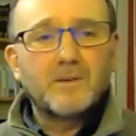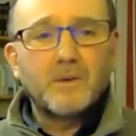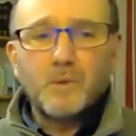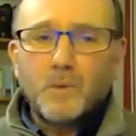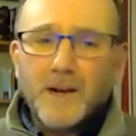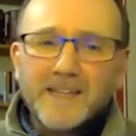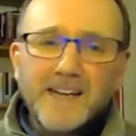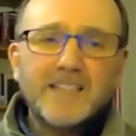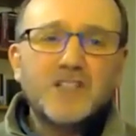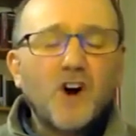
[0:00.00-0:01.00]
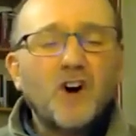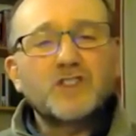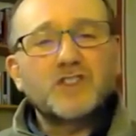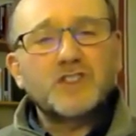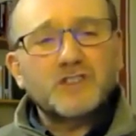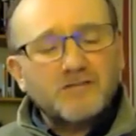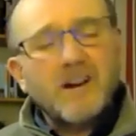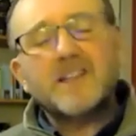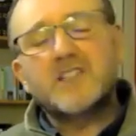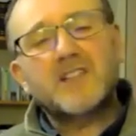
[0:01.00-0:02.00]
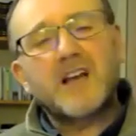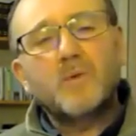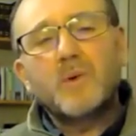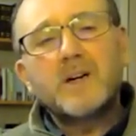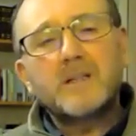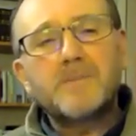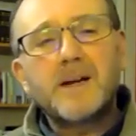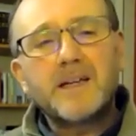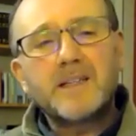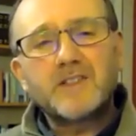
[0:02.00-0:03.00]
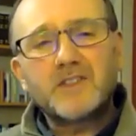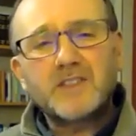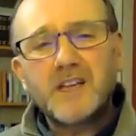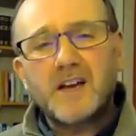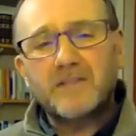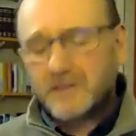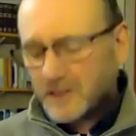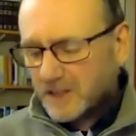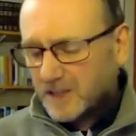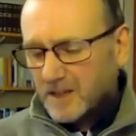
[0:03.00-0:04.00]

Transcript: We need God's grace. That word means gift.